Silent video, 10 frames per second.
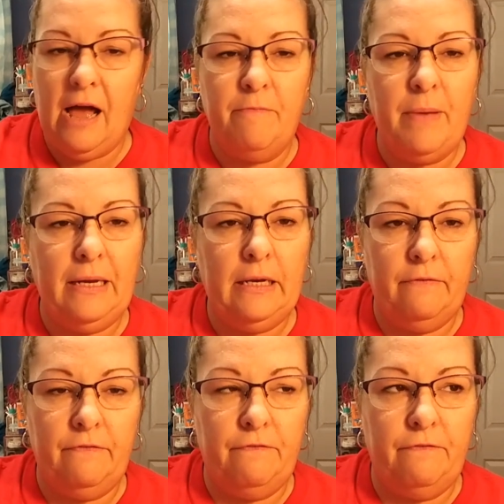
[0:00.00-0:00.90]
I've
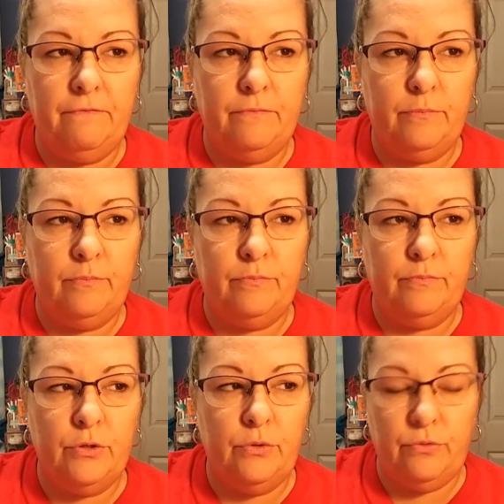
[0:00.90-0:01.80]
painted
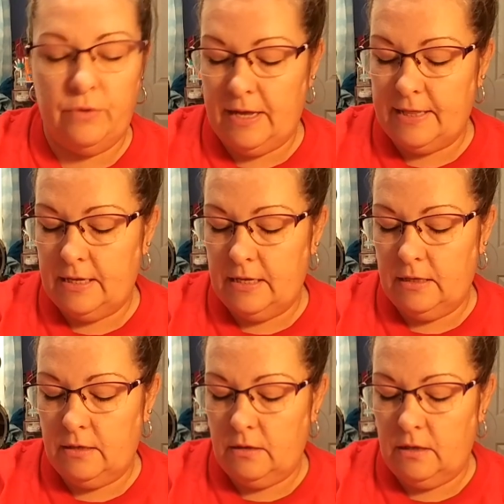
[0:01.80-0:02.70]
two or three, I
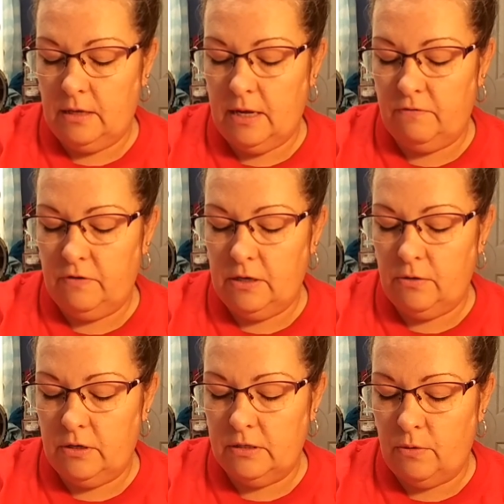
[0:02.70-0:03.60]
think, and kind of
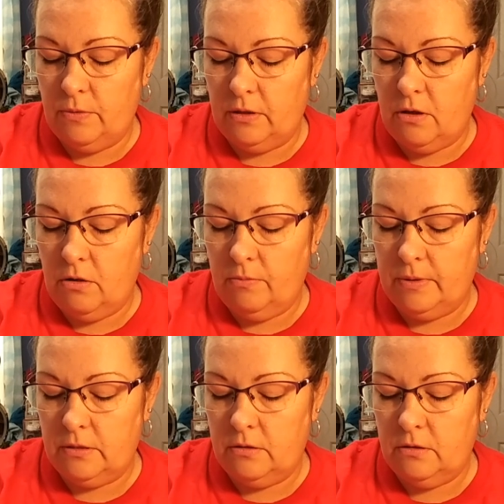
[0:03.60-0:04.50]
videoed it as I went along,
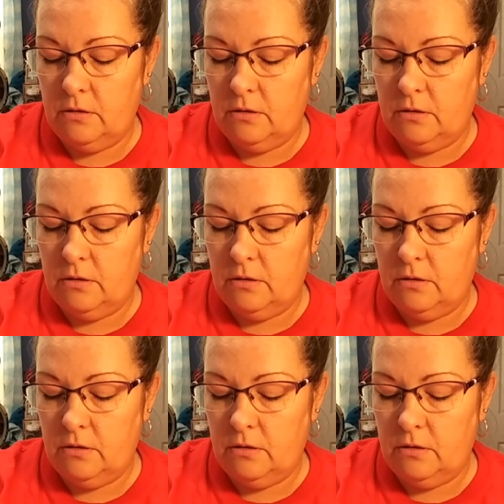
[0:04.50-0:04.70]
but